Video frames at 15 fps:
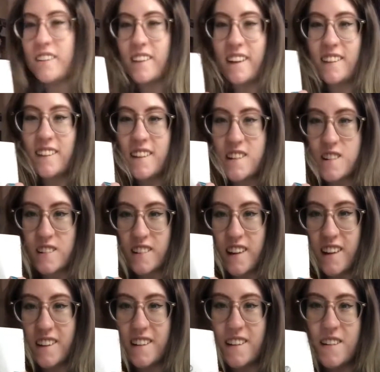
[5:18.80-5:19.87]
like,
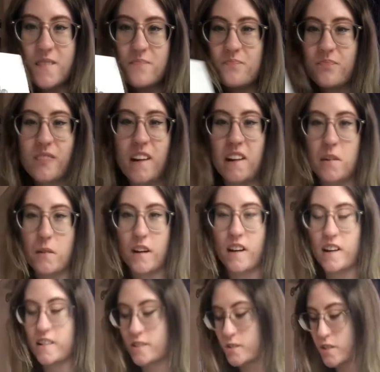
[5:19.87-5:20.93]
literally. Anyway,
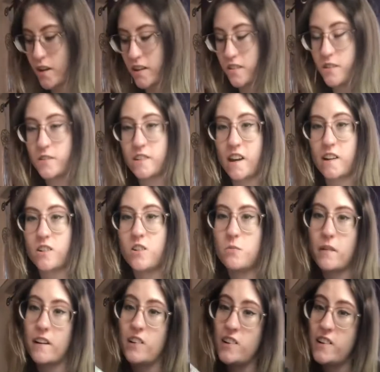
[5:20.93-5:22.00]
I saw that and I was like, oh
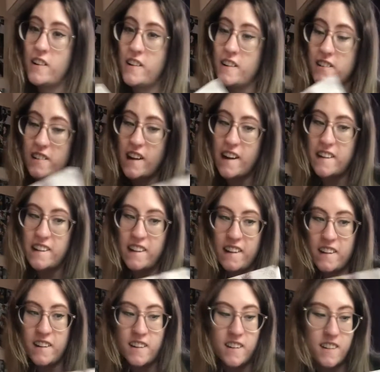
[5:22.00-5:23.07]
my gosh, I need
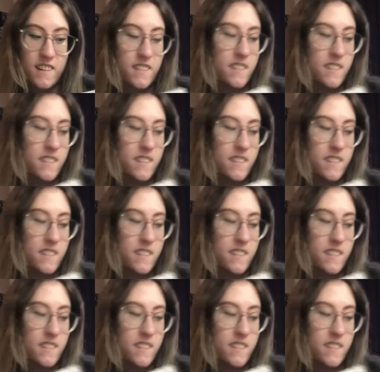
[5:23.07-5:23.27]
it.